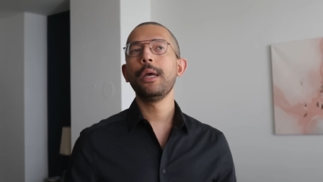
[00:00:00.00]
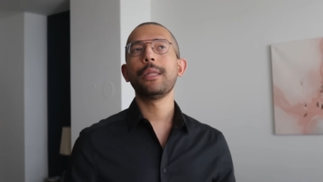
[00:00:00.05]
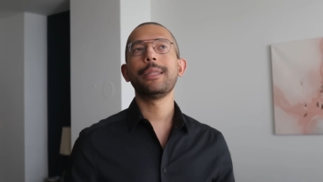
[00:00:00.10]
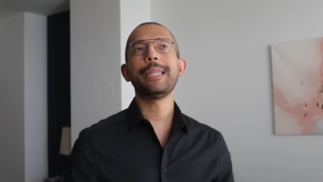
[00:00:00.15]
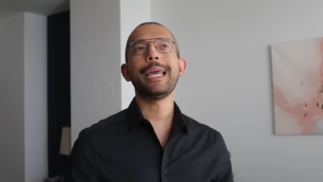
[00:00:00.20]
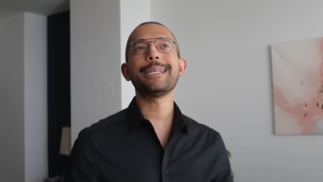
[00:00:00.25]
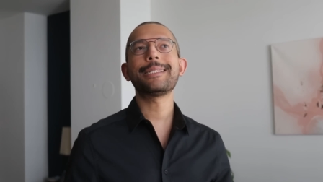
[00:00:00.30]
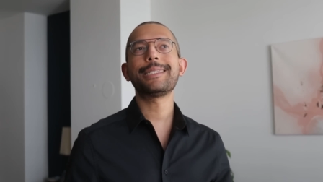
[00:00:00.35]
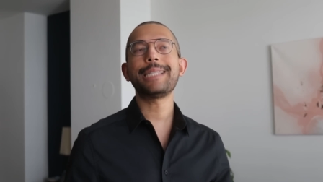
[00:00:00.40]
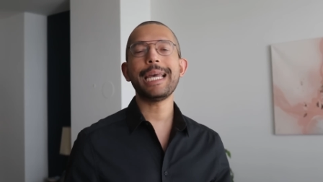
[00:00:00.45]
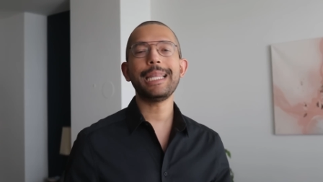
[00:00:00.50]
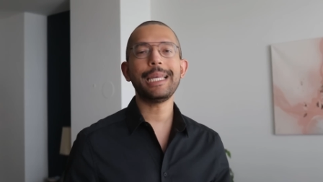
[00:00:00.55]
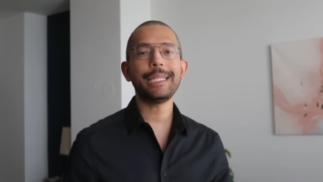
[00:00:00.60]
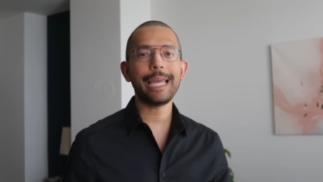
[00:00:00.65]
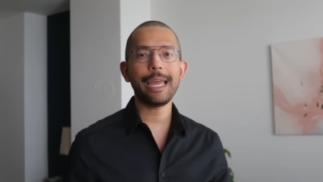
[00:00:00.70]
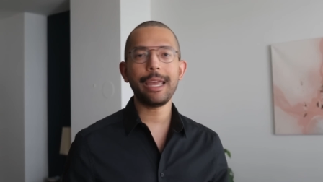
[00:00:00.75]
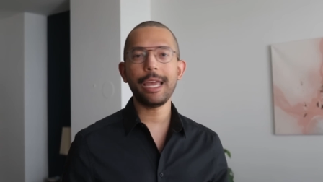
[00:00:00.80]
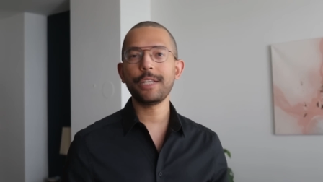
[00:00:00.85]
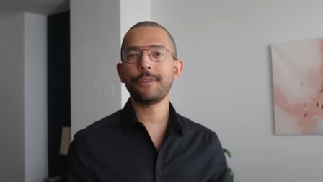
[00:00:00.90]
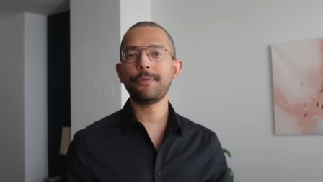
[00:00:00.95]
They say that
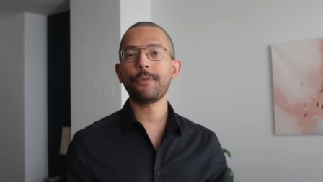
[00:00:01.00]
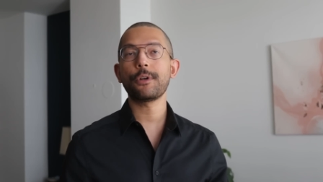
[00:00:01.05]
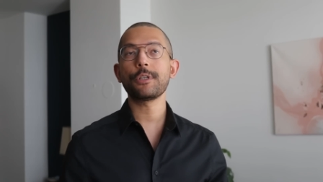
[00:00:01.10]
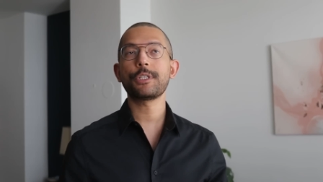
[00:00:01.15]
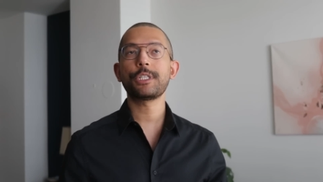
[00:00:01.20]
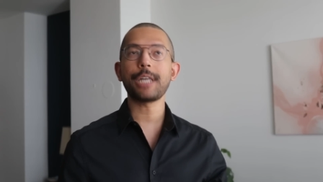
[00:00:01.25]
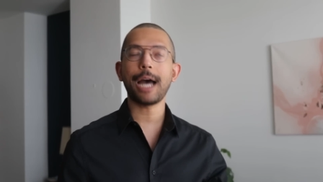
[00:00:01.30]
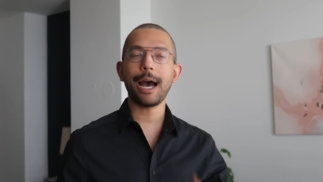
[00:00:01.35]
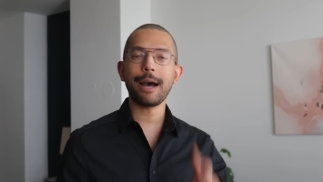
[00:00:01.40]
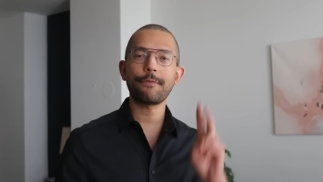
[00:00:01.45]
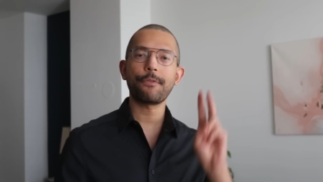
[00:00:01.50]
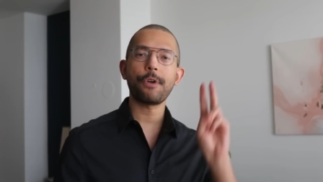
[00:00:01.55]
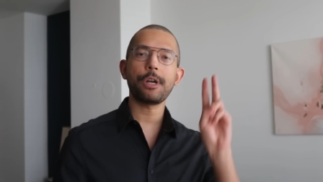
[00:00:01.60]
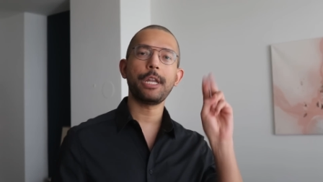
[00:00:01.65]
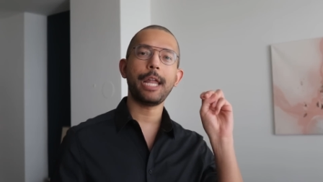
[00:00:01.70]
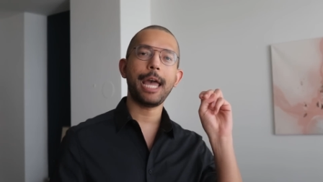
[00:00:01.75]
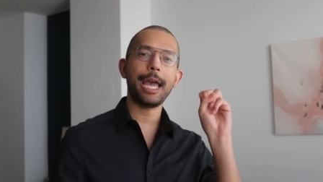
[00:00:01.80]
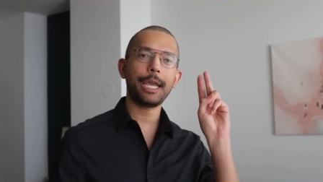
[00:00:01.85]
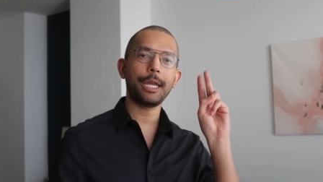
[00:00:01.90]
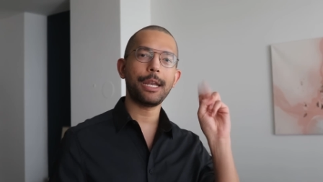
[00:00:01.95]
it's for sovereign
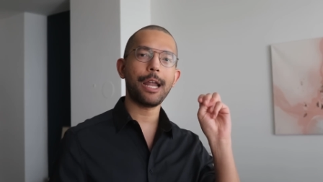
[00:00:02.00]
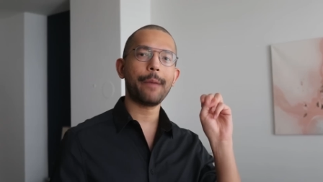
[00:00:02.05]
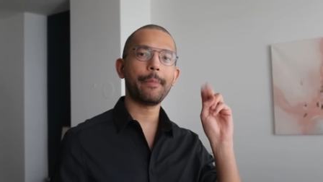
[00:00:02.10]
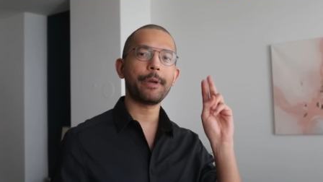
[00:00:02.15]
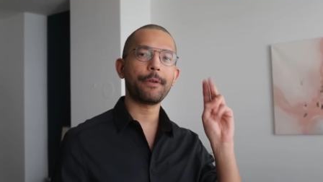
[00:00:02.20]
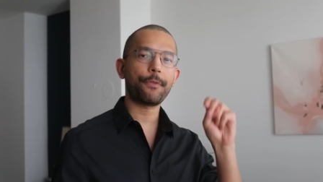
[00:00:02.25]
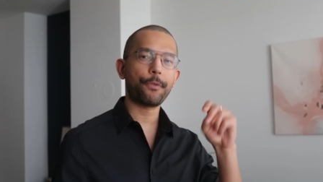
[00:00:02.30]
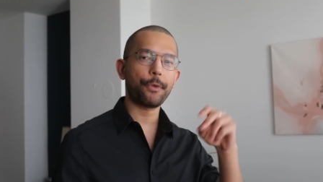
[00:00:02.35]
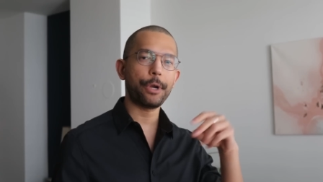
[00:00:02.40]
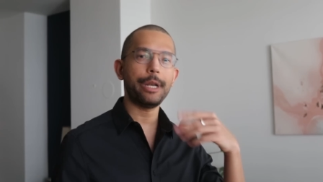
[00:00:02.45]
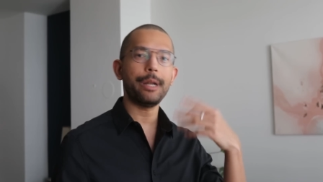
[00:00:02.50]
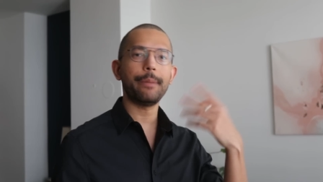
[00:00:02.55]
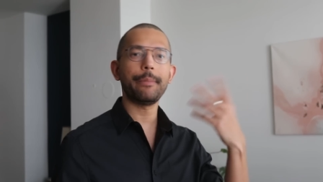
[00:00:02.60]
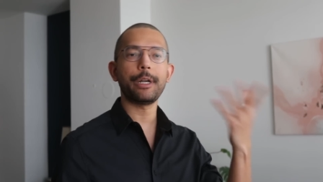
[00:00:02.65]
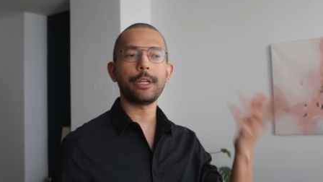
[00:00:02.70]
and economic freedom,